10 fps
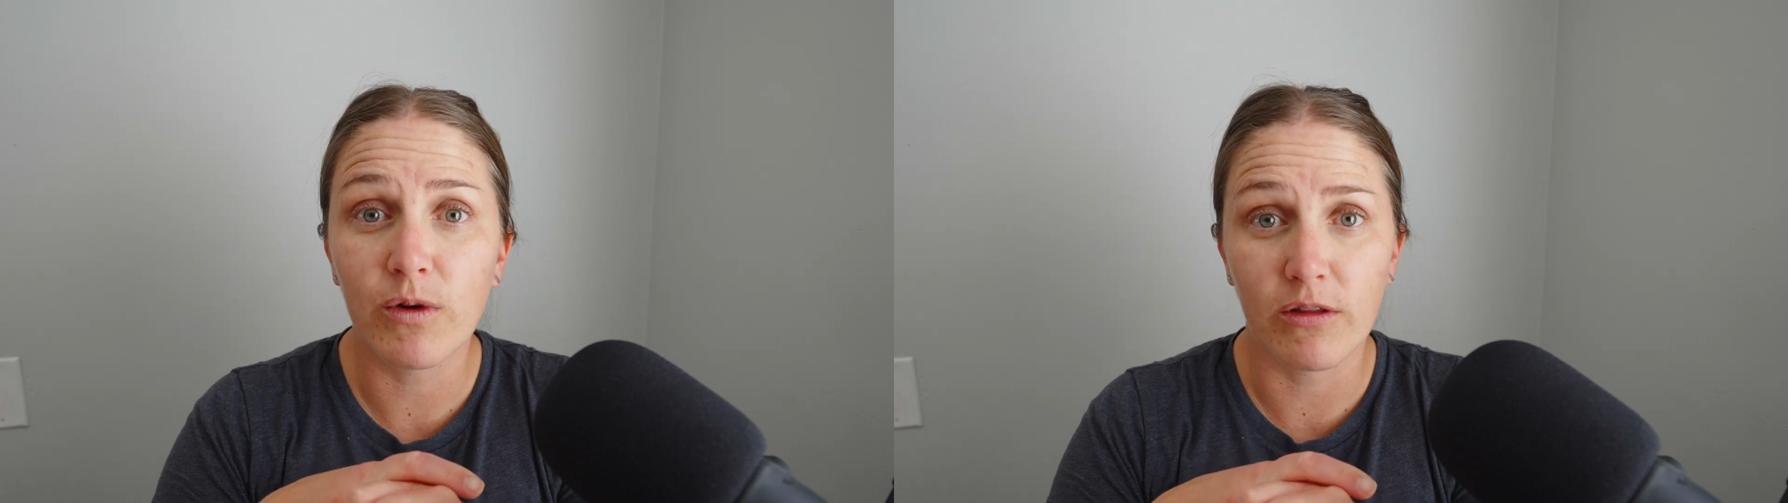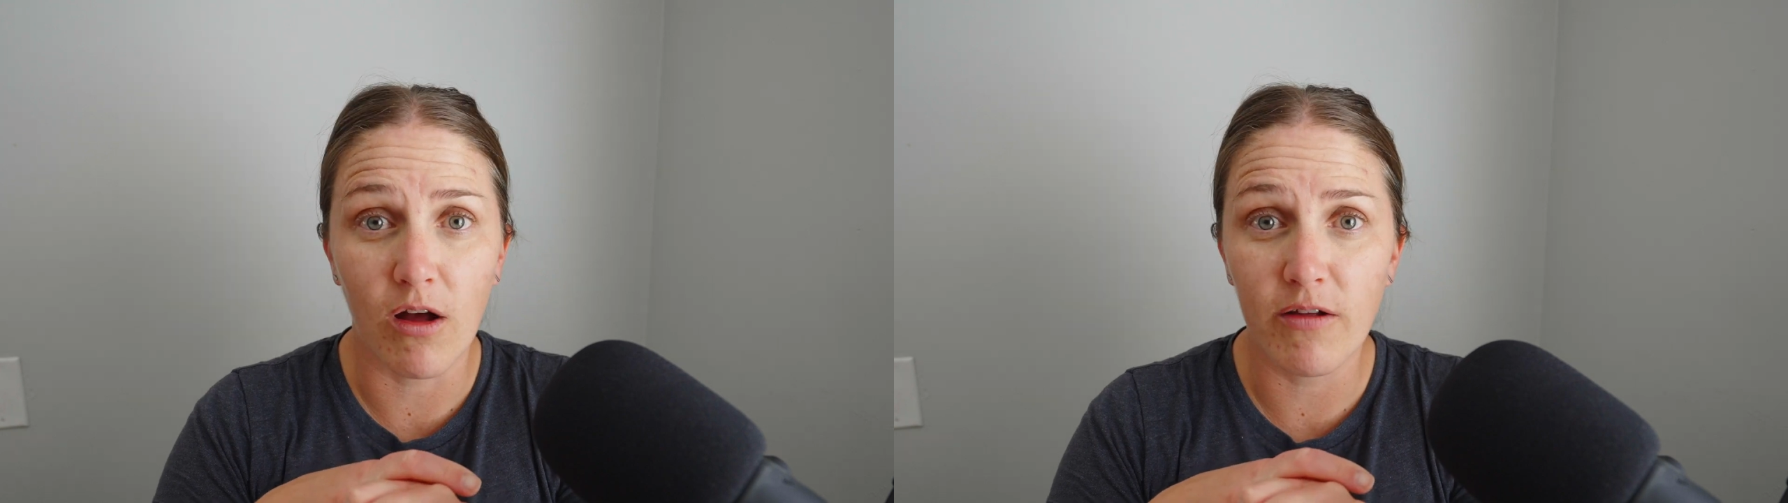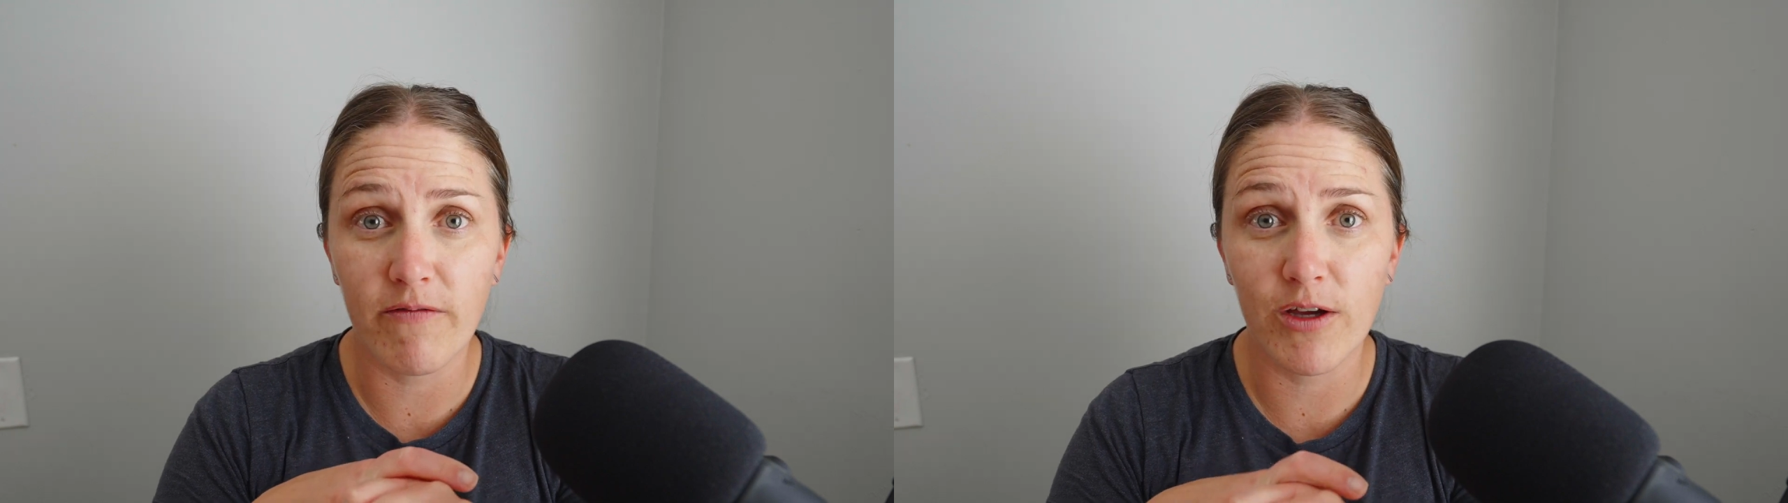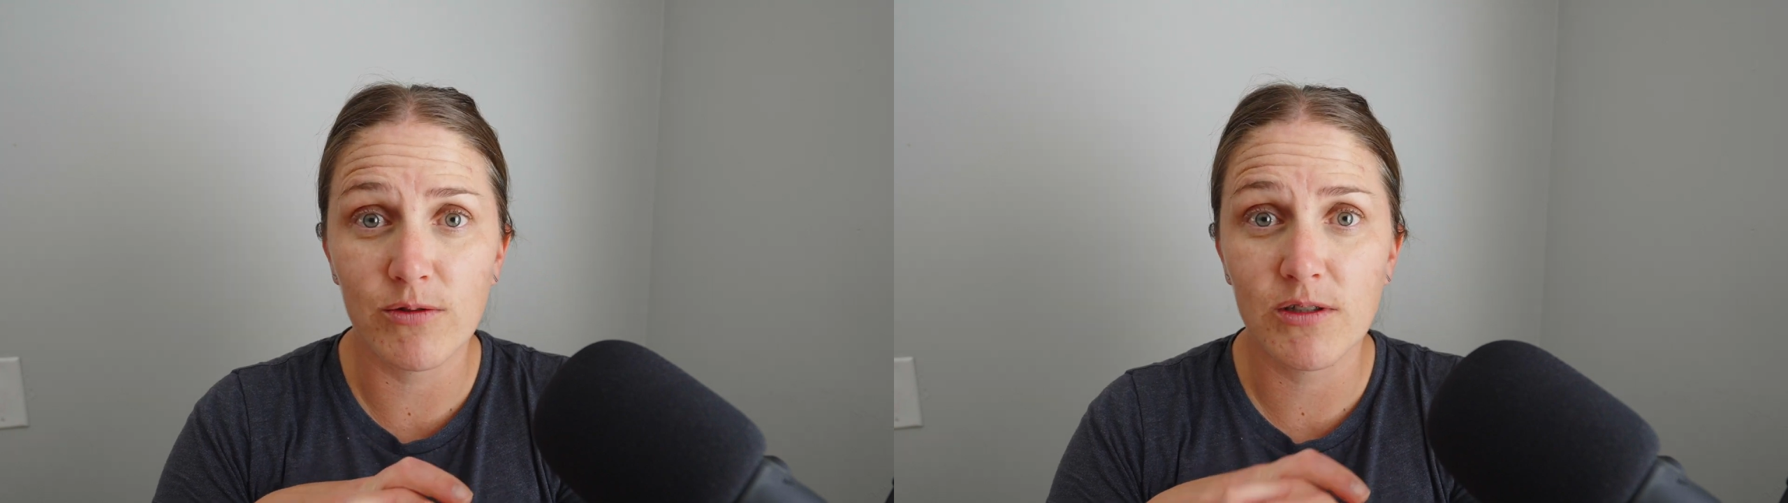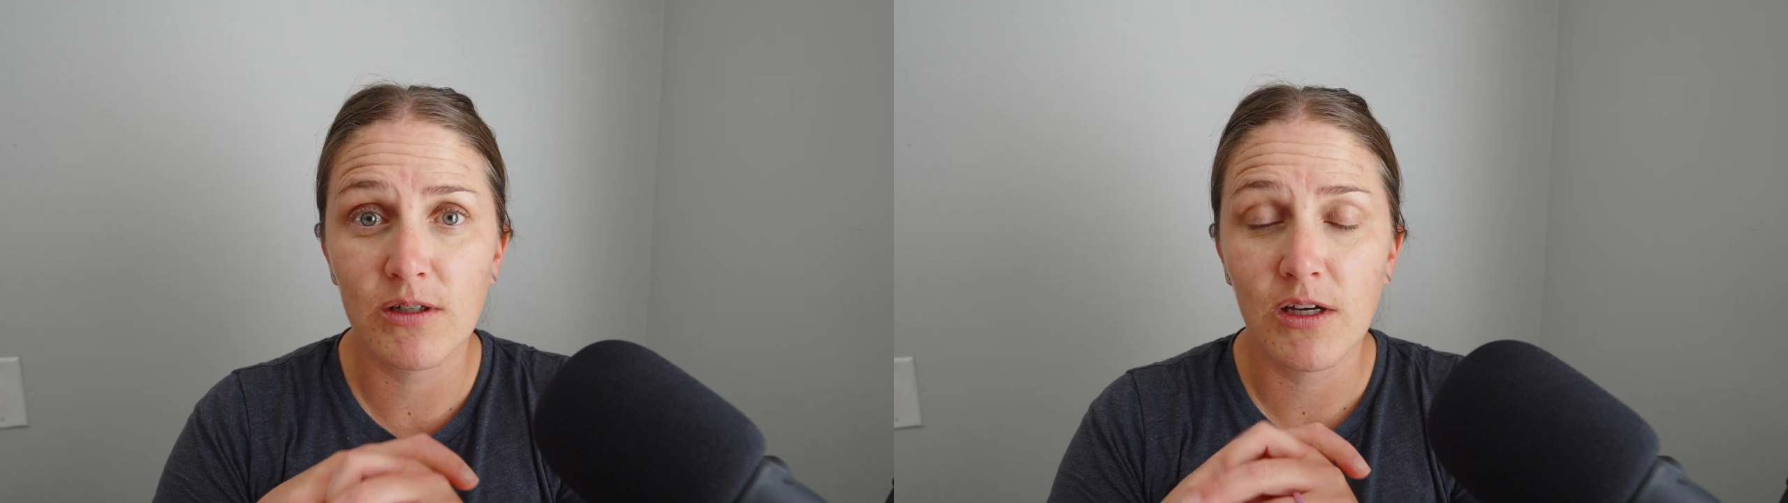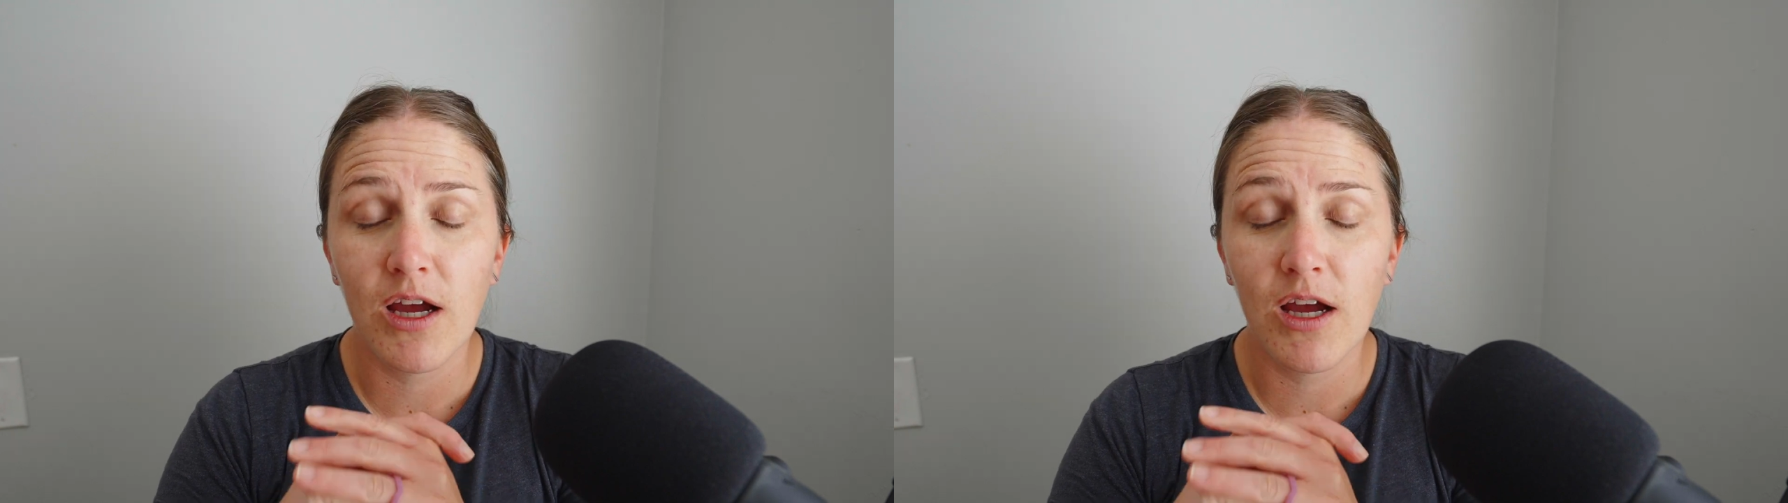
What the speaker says: with all of those.